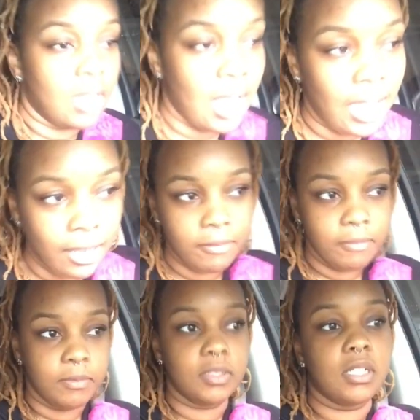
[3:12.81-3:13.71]
I
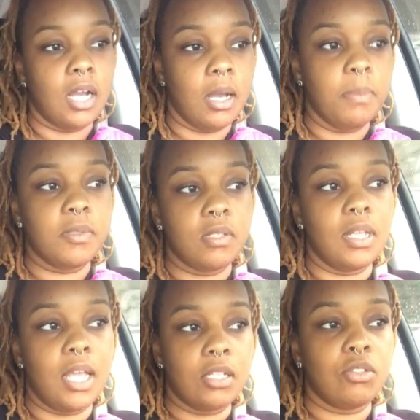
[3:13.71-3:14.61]
was up
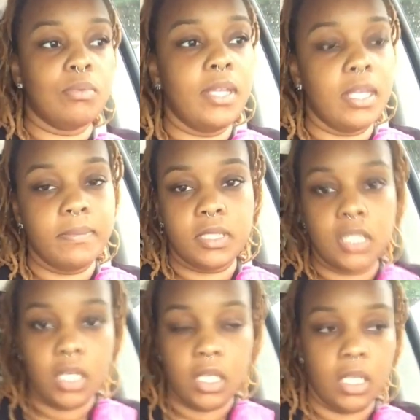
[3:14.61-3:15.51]
till like 2 a.m.
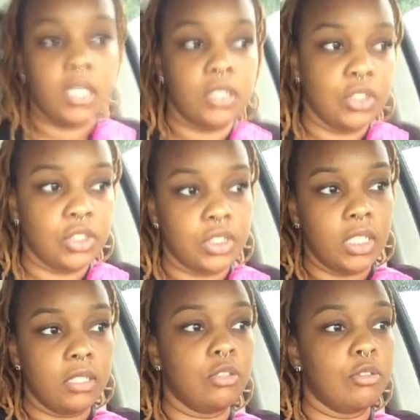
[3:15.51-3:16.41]
studying and
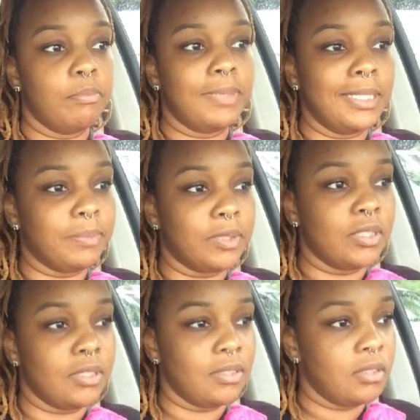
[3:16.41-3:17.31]
shit, doing
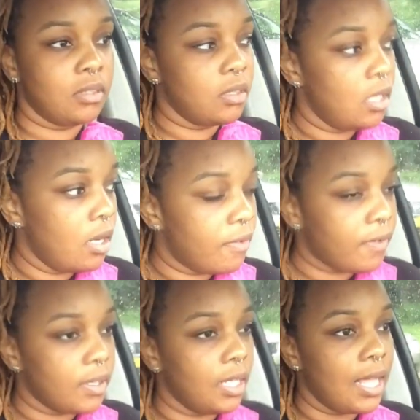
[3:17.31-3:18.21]
papers
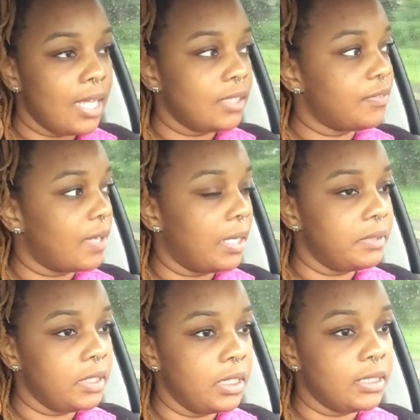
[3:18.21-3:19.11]
for the last
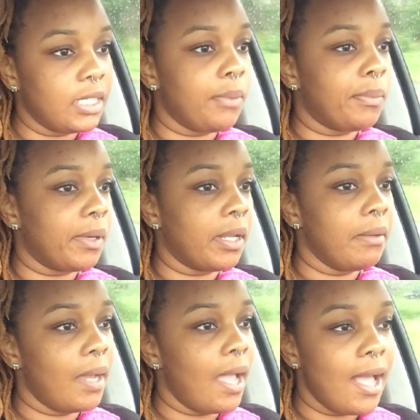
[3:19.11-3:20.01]
5 years and working
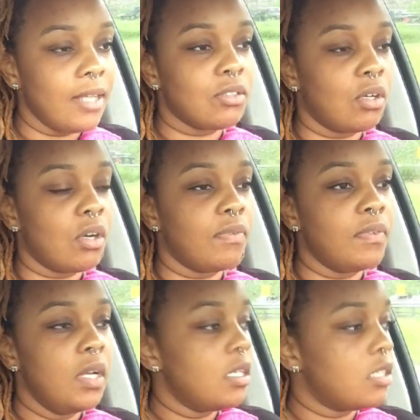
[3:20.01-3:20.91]
my ass off
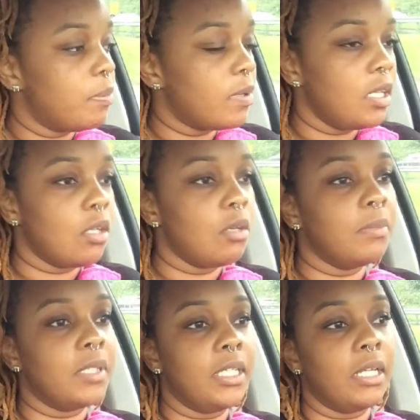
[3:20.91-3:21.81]
to put a little
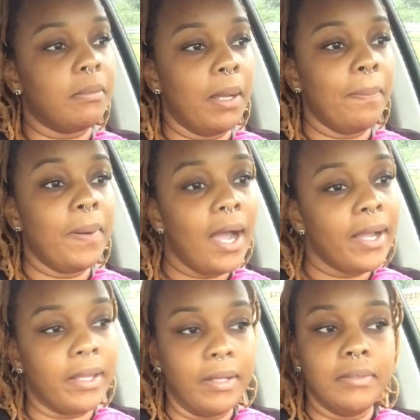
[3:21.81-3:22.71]
money in my
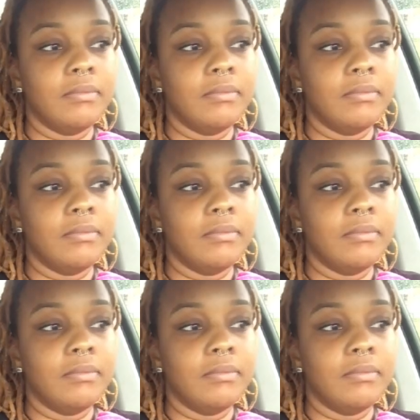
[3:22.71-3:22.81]
pocket.